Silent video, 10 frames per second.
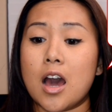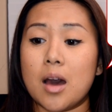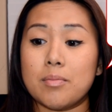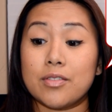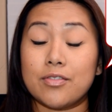
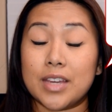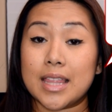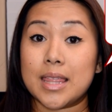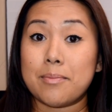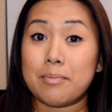um, via
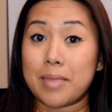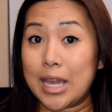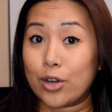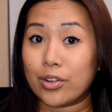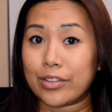the
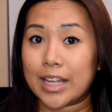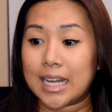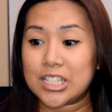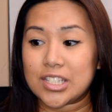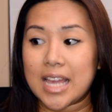mail that
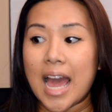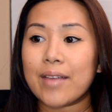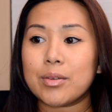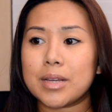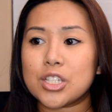I just
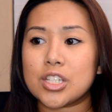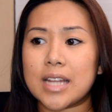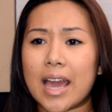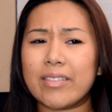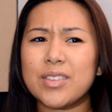haven't
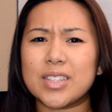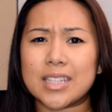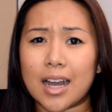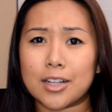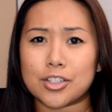mentioned, haven't even
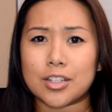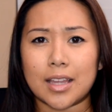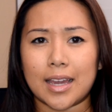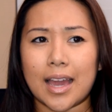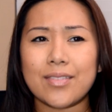touched.
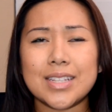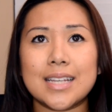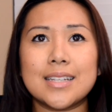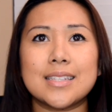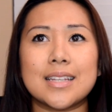Like I have a
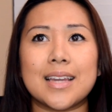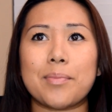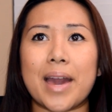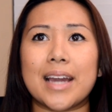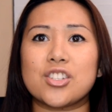tendency to
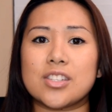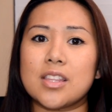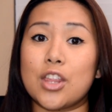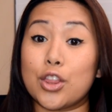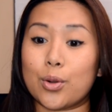get packages
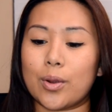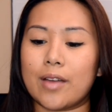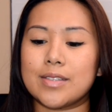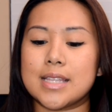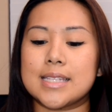and then throw it
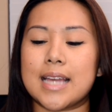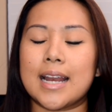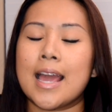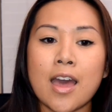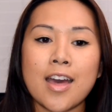off to the side.
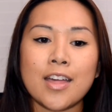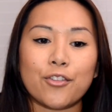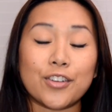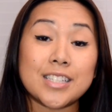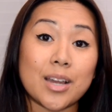
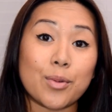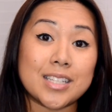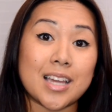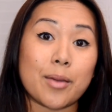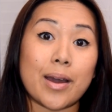The first thing I want
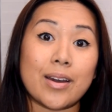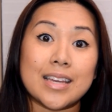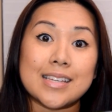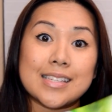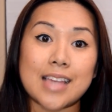to talk about
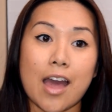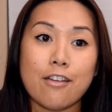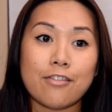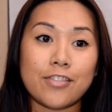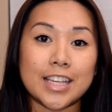is
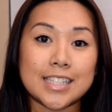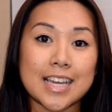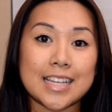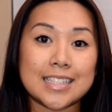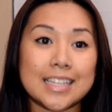Fit
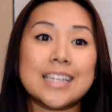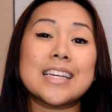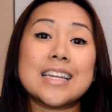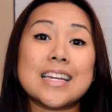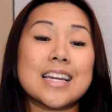
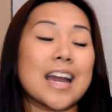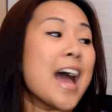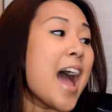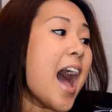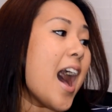Tea.
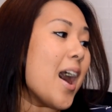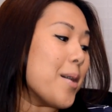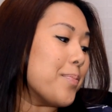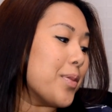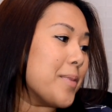
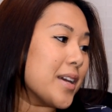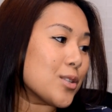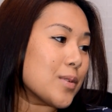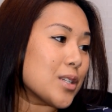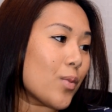Um, the
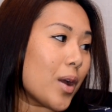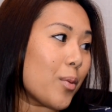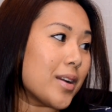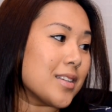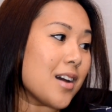biggest reason why I
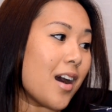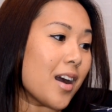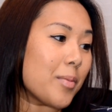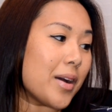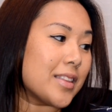want to
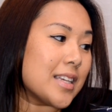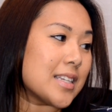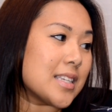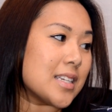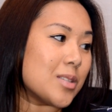talk about
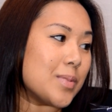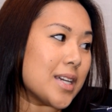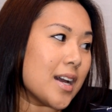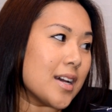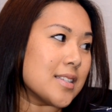this is
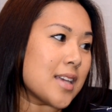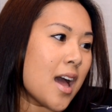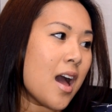because